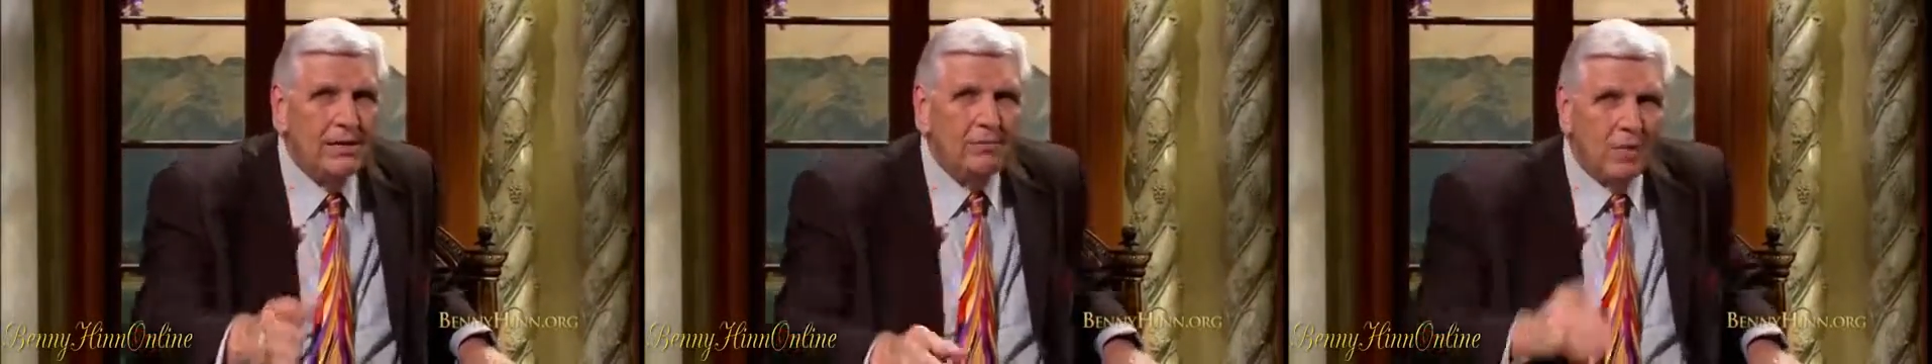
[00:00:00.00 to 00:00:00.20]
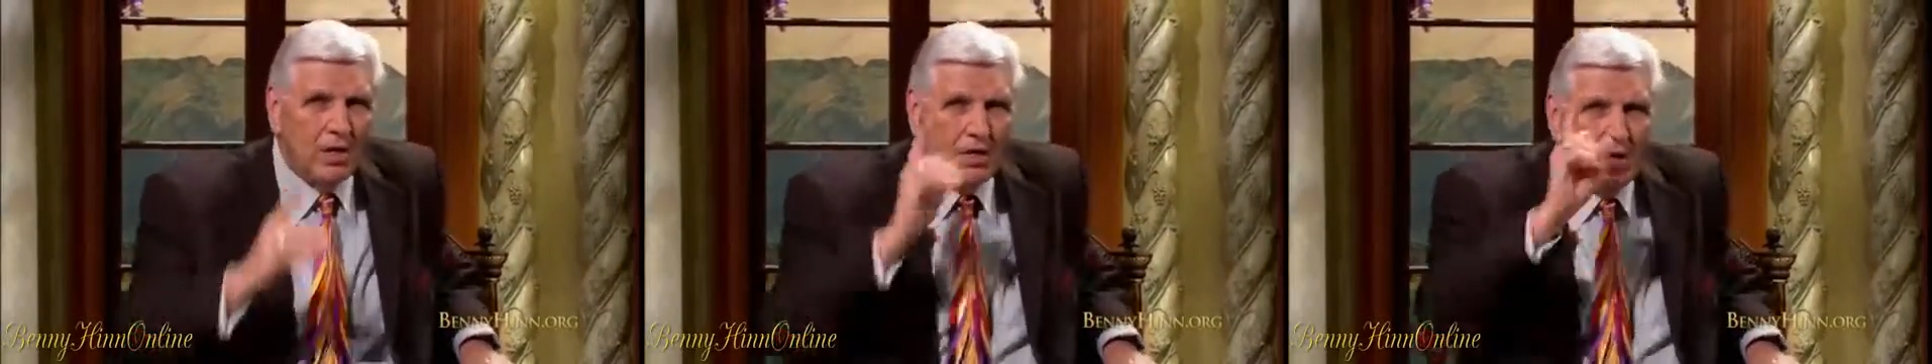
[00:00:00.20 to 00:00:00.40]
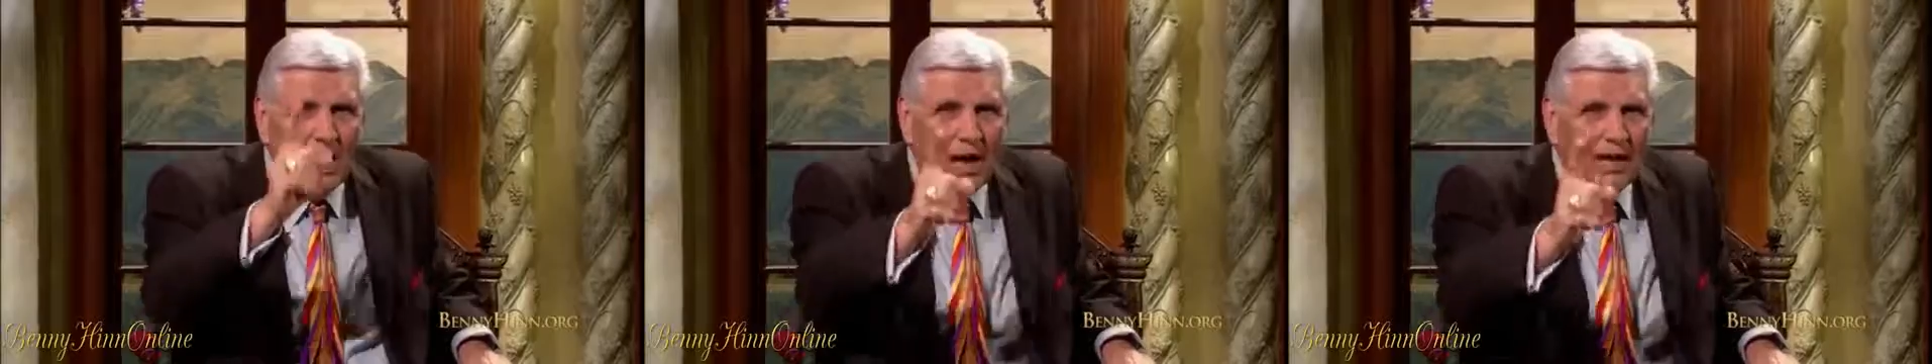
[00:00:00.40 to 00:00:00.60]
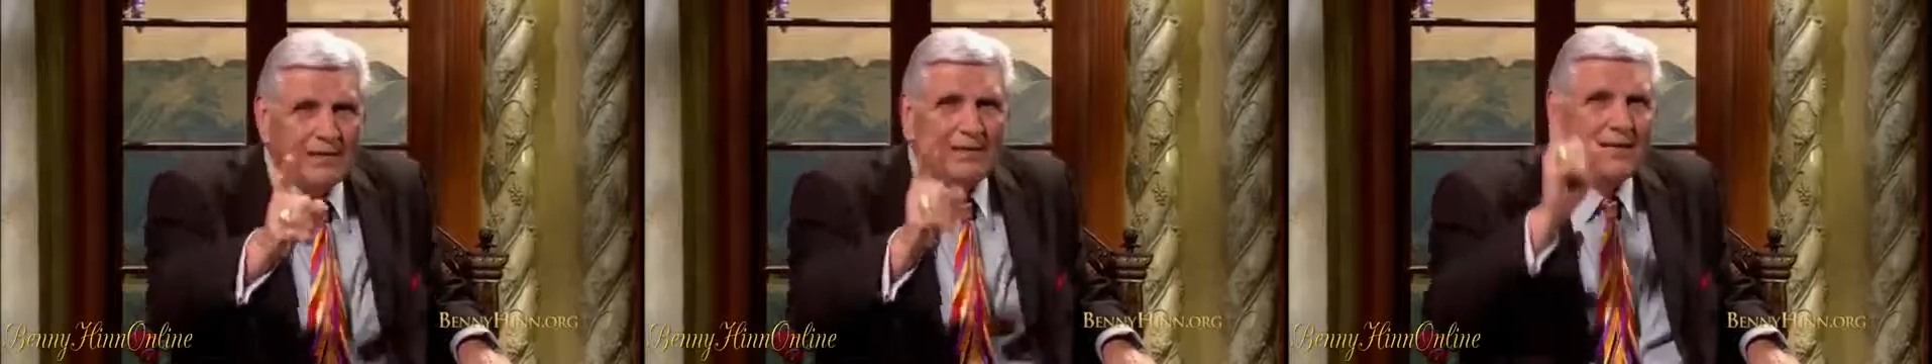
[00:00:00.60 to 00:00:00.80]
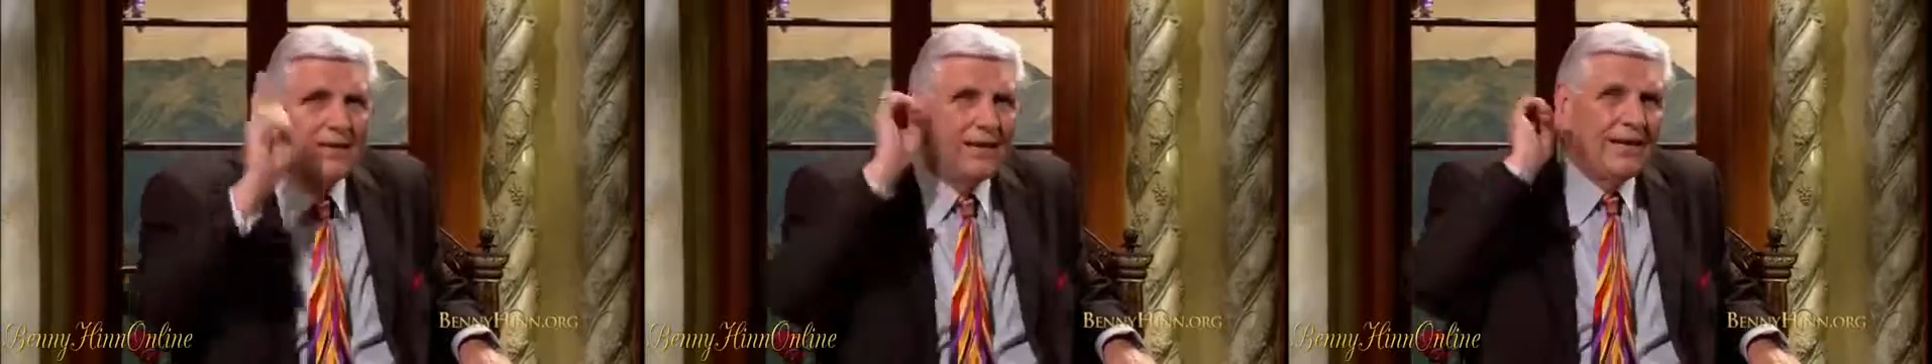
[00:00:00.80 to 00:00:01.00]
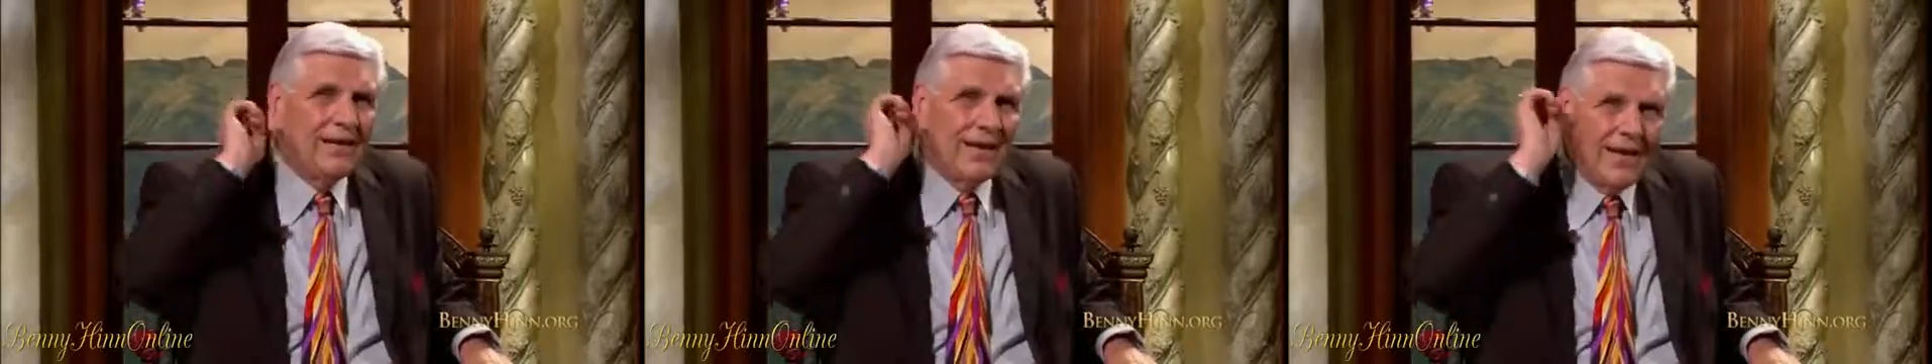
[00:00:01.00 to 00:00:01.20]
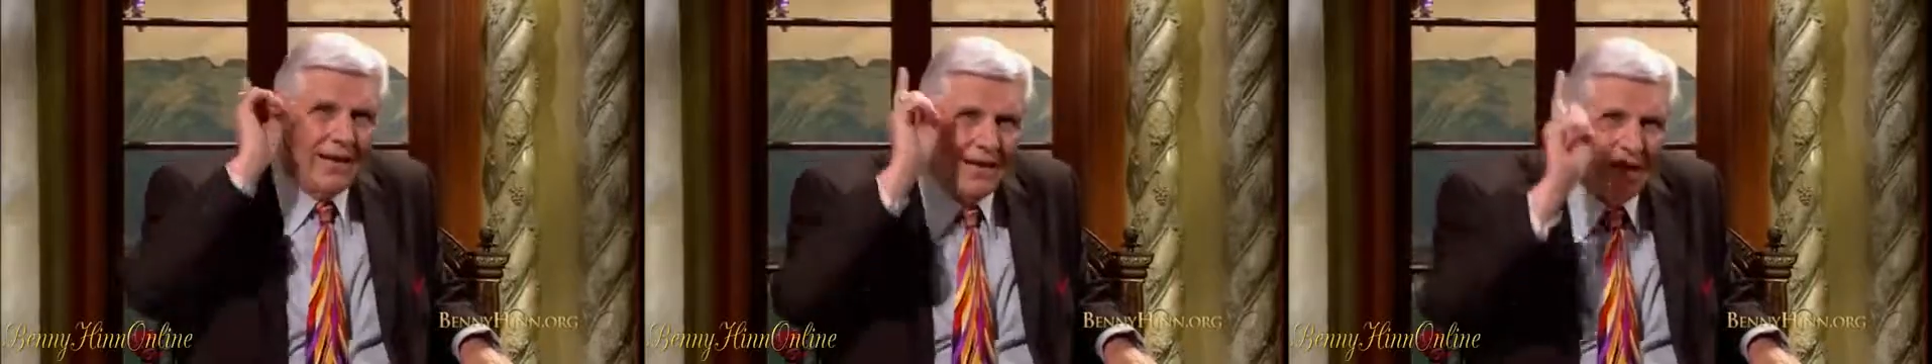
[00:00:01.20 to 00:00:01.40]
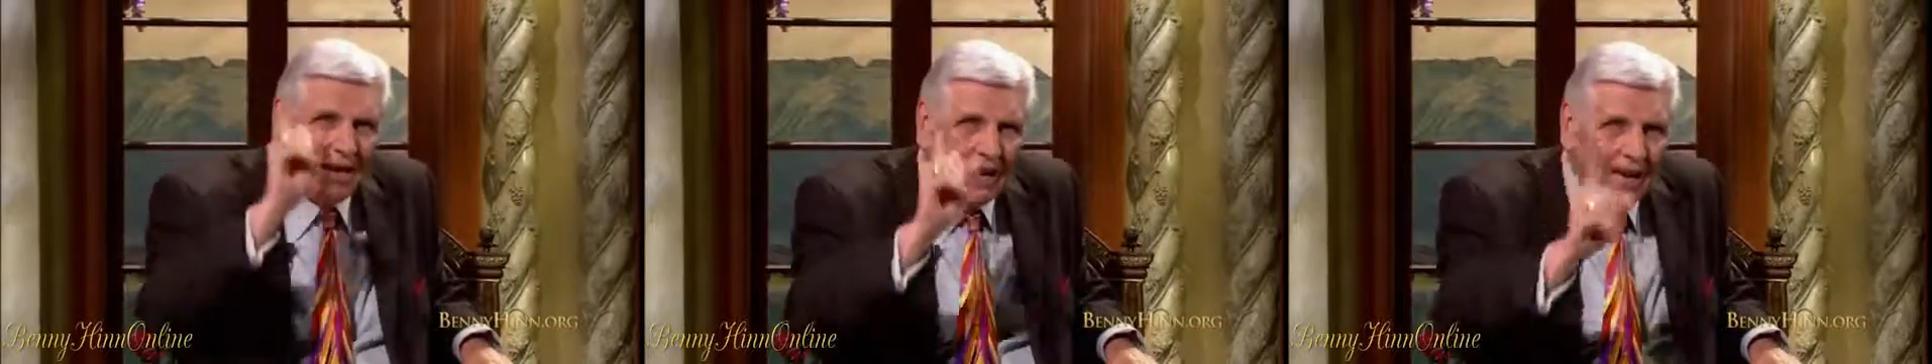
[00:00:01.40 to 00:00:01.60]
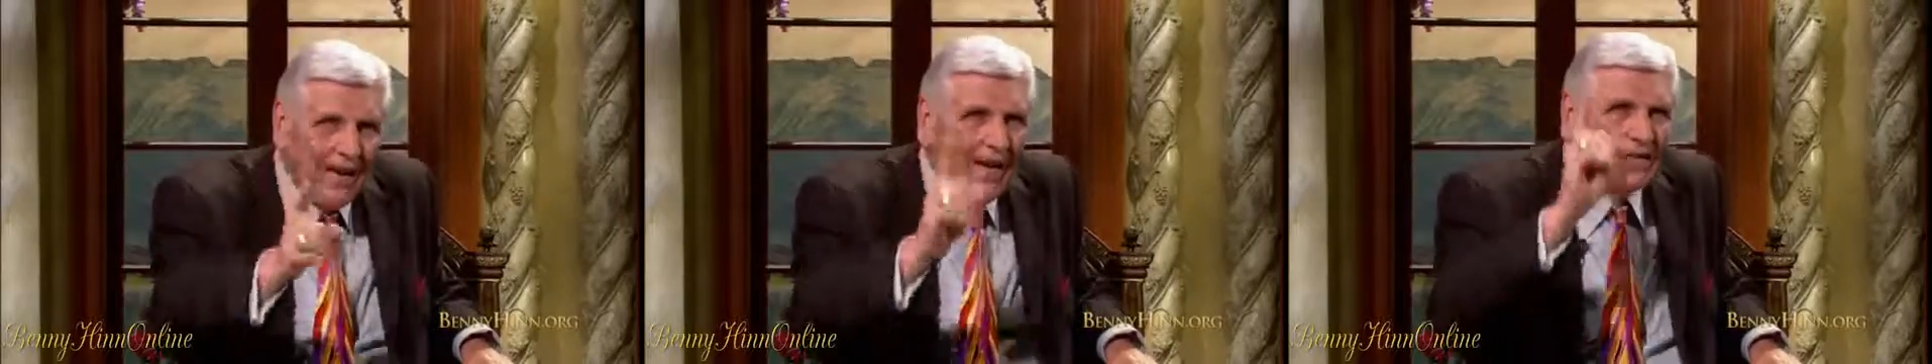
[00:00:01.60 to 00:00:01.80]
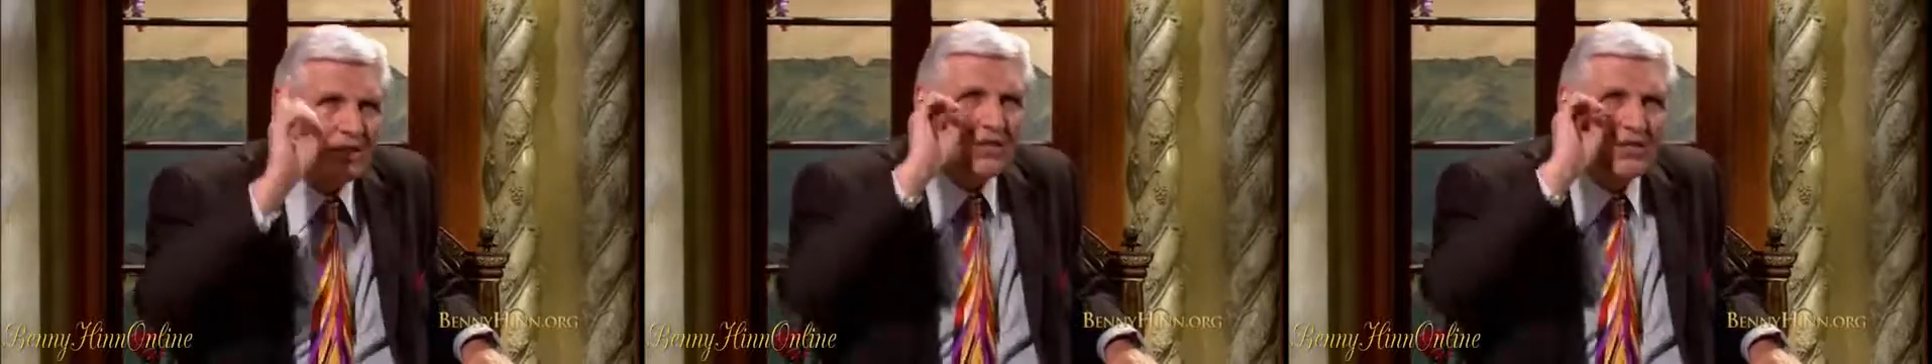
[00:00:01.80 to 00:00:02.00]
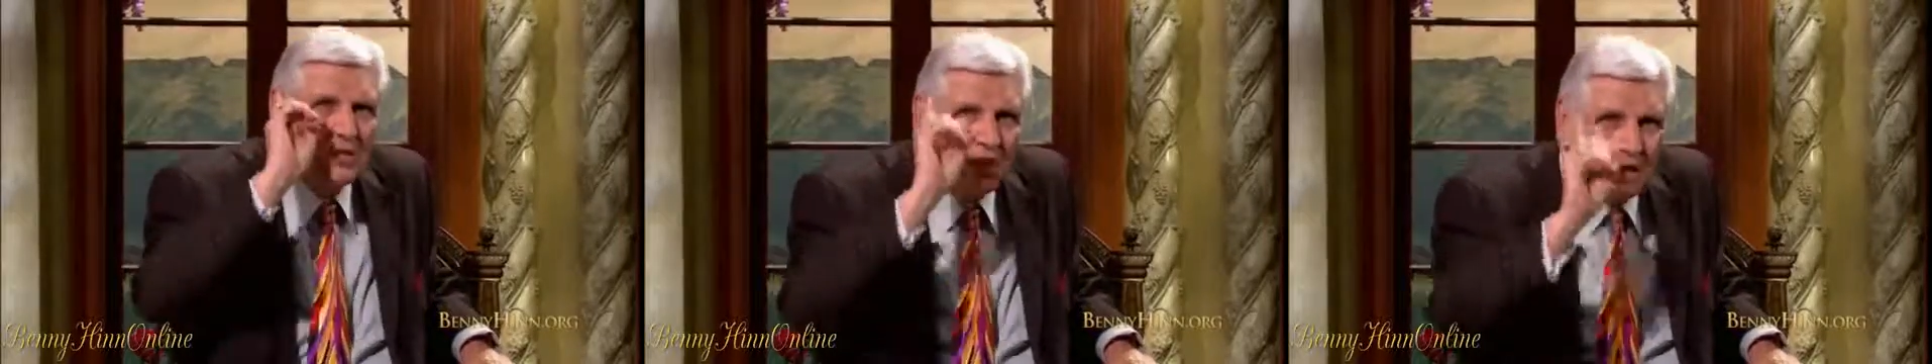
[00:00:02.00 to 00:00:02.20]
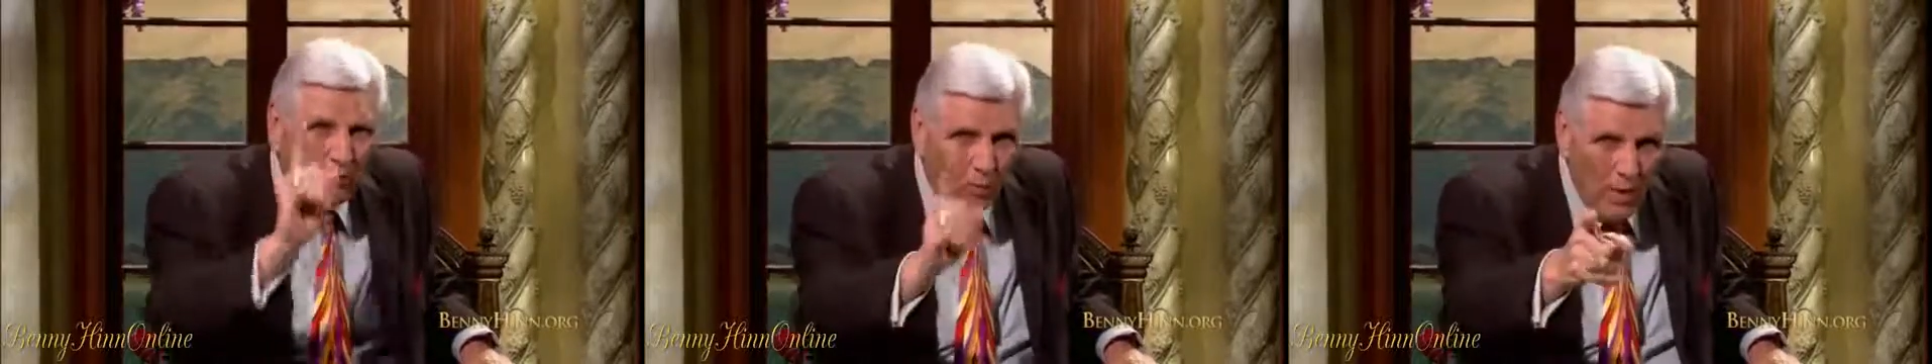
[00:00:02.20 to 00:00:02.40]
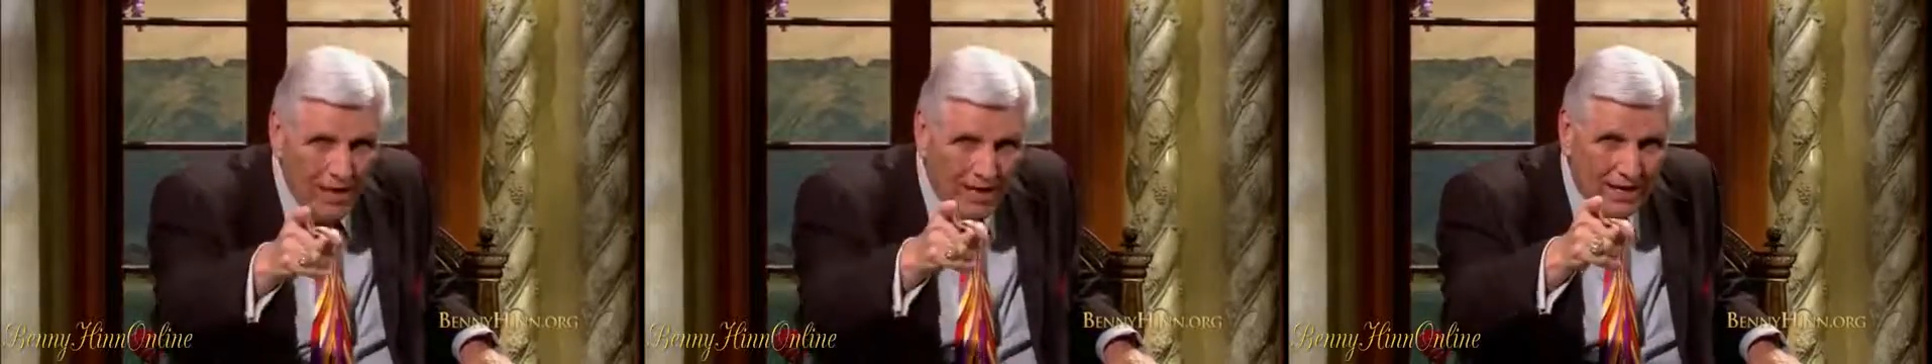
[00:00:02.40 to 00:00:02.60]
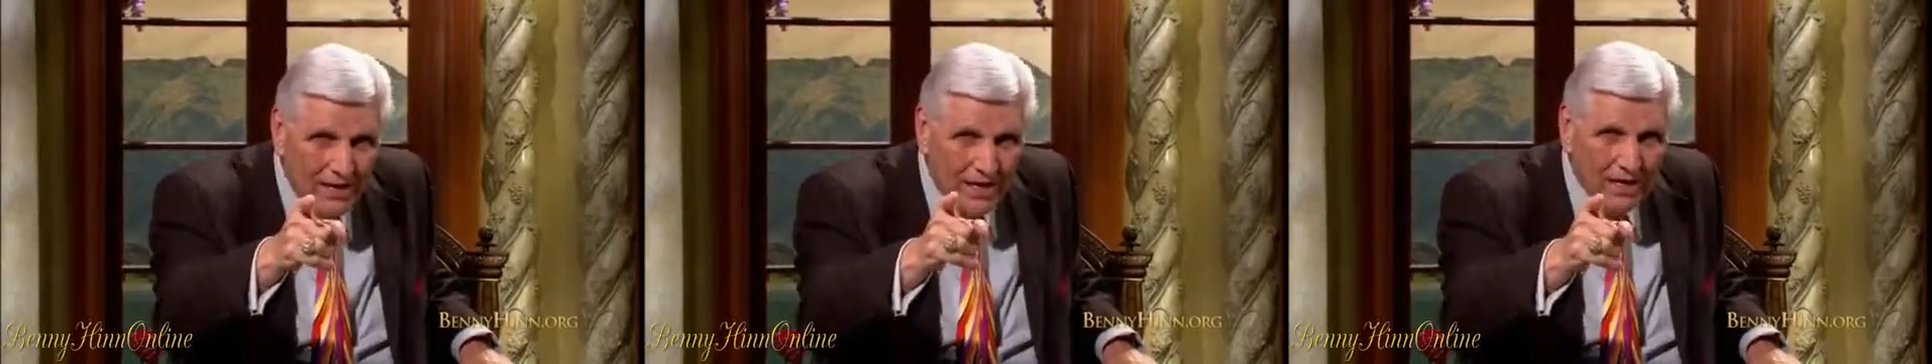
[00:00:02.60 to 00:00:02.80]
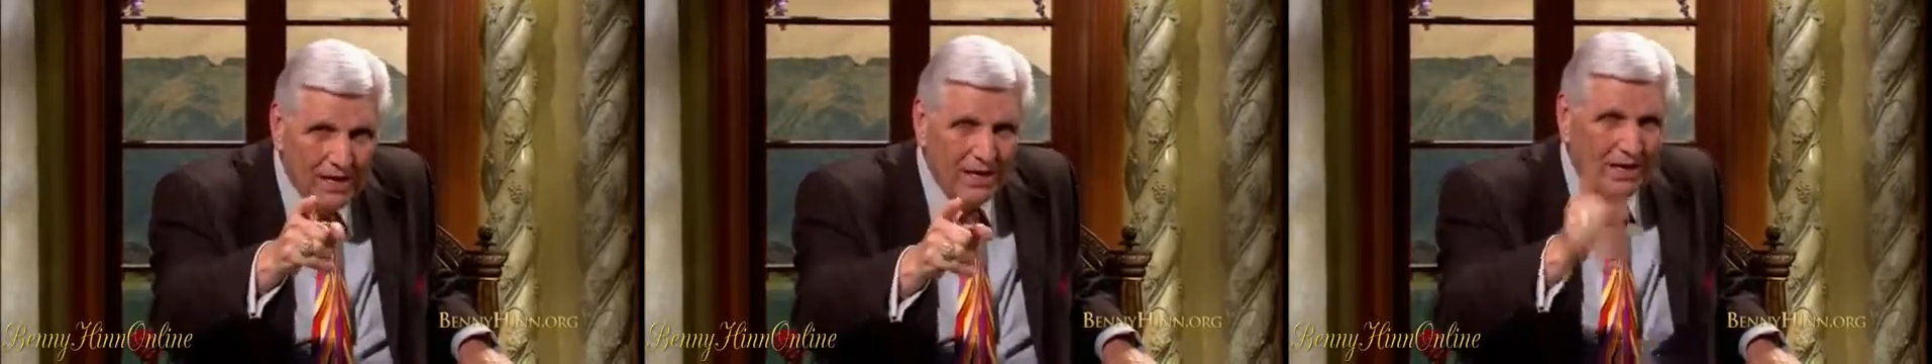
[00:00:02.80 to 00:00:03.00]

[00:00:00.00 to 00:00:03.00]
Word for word: But God did it in a less than a week.